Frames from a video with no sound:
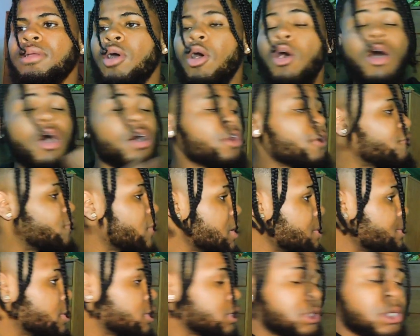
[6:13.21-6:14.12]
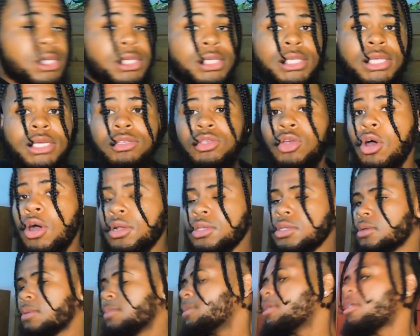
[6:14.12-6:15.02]
all the females he still
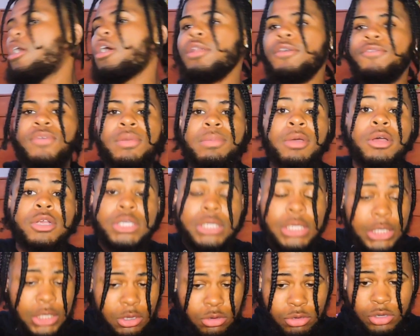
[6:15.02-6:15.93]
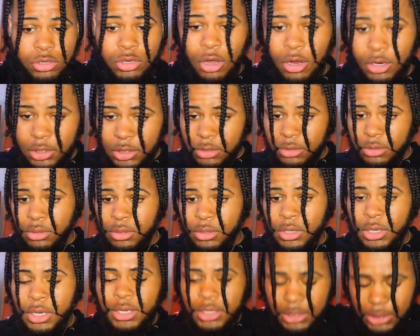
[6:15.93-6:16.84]
talked to, all the females he used to talk to,
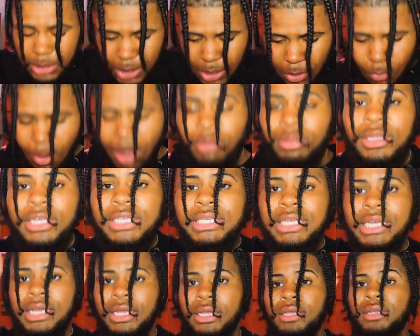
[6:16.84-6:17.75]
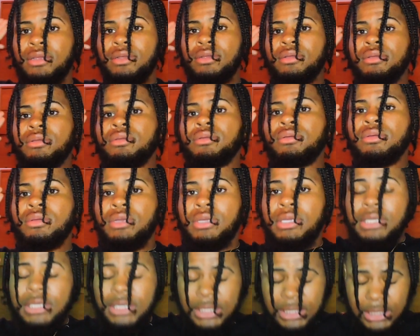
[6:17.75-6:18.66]
still want this nigga.
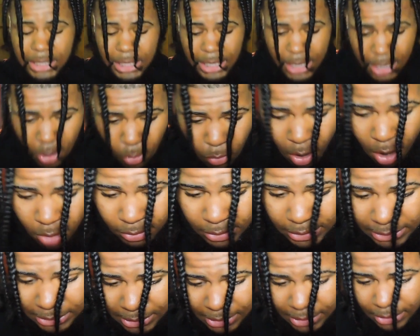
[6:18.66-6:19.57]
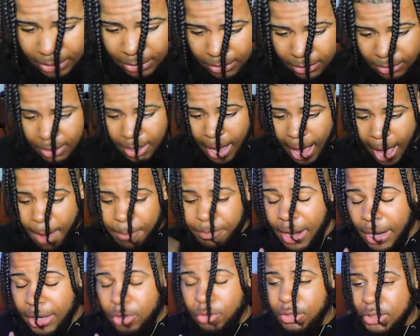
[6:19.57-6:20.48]
Still want this nigga. I'm
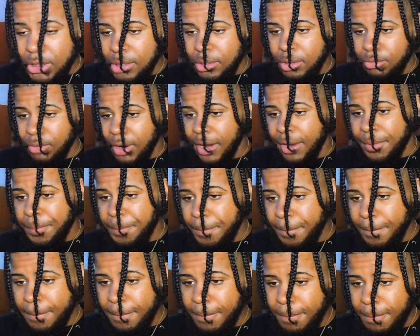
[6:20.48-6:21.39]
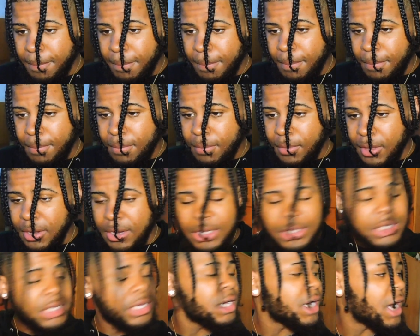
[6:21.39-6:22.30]
not doing something right. And
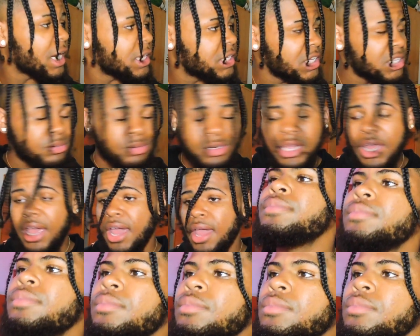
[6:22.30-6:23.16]
this nigga gotta teach me the game.